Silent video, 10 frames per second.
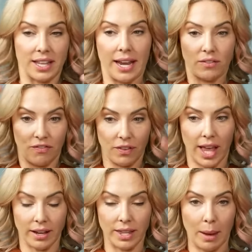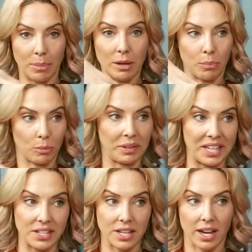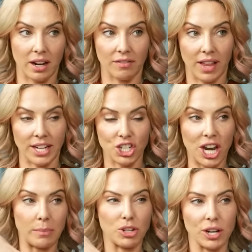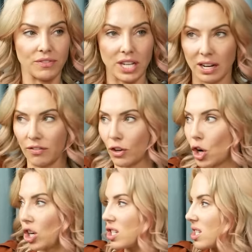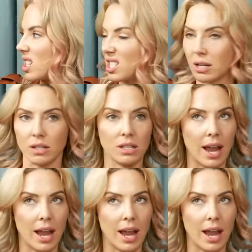Like that people pleasing of like shape shifting for narcissists